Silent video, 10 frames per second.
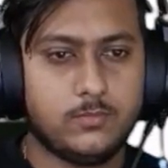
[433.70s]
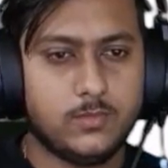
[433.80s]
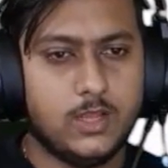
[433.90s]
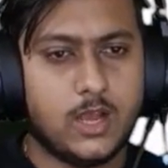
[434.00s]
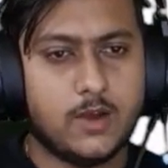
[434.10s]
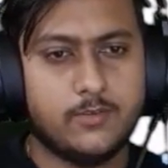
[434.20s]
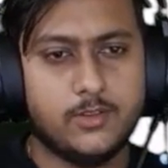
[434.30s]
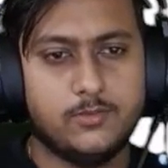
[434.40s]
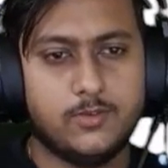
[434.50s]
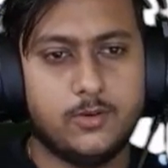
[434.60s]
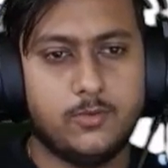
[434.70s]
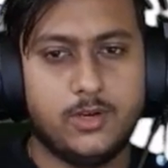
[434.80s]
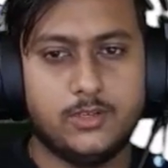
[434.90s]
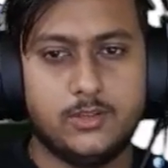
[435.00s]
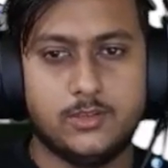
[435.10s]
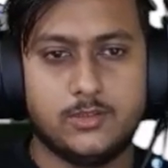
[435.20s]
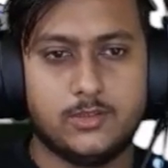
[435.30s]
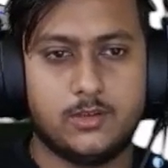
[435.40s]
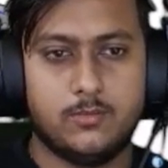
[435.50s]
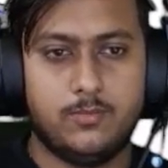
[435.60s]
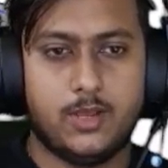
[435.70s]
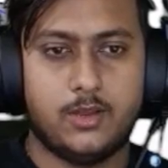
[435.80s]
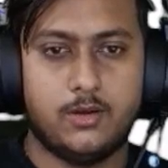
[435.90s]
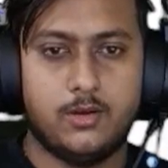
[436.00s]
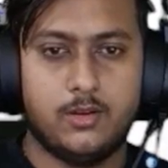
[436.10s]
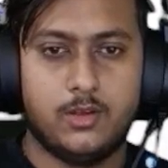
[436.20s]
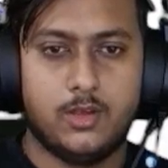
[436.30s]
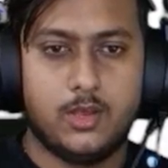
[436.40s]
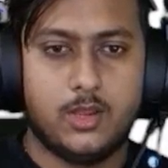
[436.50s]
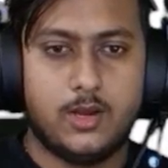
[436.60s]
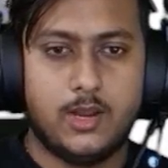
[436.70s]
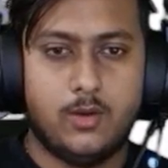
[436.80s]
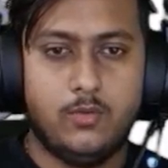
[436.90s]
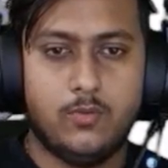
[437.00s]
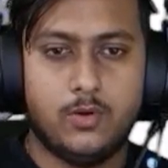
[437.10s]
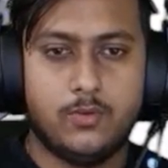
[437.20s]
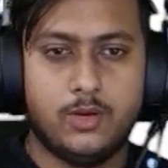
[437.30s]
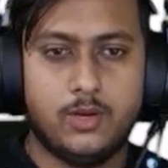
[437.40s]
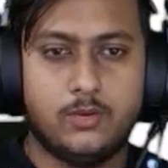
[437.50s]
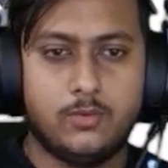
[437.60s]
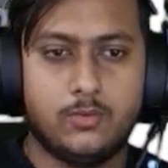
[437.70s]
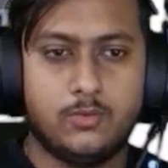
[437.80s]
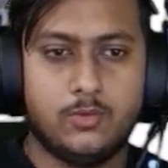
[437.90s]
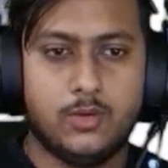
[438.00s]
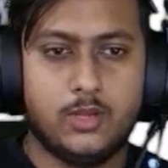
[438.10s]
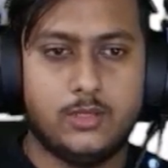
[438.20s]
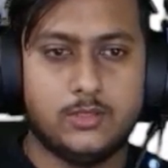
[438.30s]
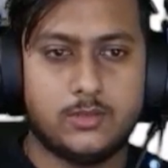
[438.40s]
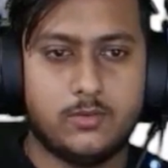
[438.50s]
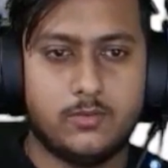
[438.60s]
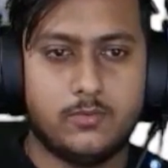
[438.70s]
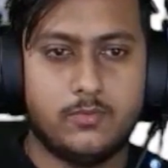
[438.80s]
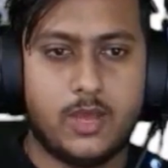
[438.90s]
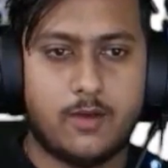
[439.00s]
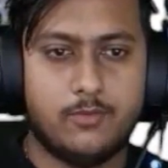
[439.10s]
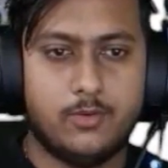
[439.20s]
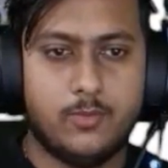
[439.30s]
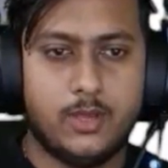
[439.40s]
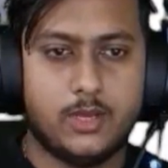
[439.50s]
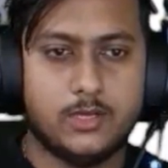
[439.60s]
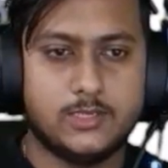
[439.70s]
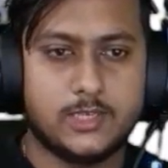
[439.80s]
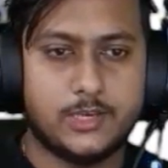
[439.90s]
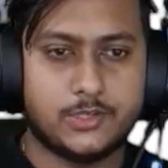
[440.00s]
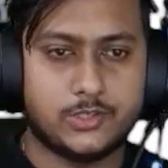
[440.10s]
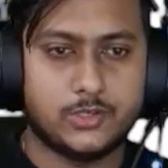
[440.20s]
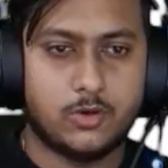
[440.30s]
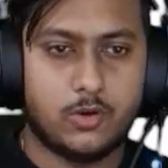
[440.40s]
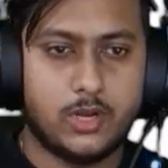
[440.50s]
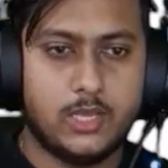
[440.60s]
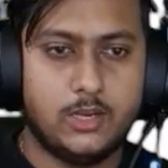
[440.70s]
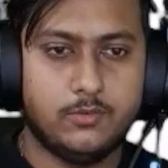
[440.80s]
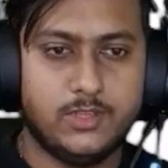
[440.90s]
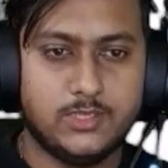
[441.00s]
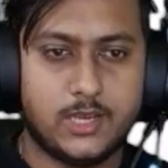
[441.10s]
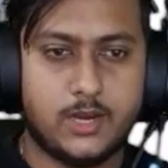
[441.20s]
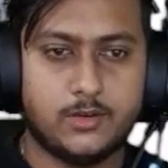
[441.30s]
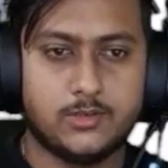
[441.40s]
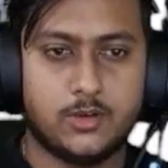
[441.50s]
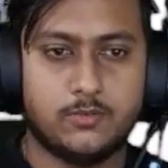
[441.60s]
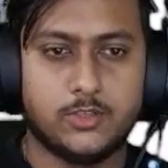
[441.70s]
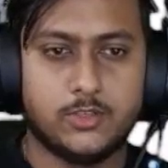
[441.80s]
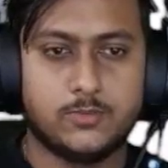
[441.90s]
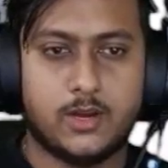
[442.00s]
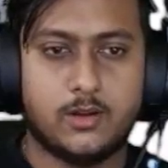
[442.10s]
After this, we don't need this plane. Now what we need to do is we have to make a sketch on any of these ends of the spiral.